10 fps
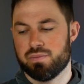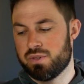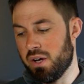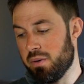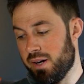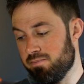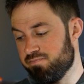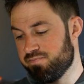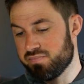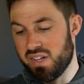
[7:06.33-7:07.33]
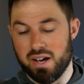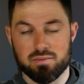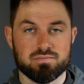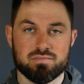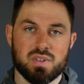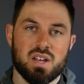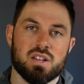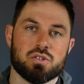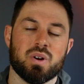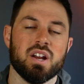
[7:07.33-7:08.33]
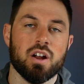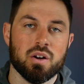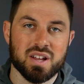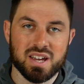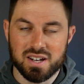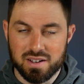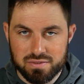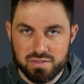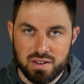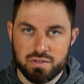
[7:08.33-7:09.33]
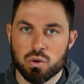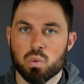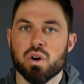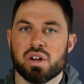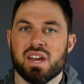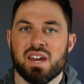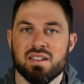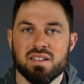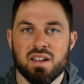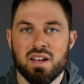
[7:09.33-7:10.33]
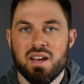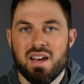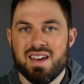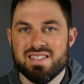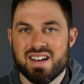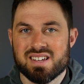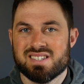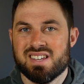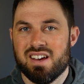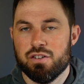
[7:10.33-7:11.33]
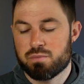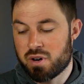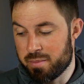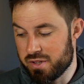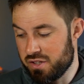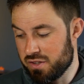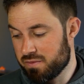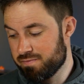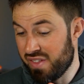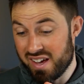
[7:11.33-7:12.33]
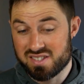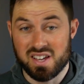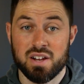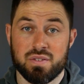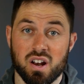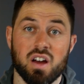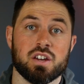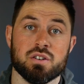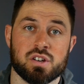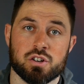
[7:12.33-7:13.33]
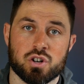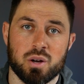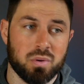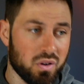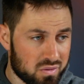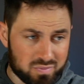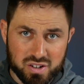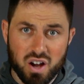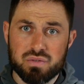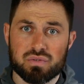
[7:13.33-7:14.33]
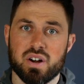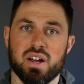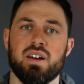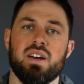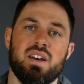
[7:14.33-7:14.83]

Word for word: So yeah, there's really no need if you're working in that set of parameters. That said, if you like using a tripod, go for it.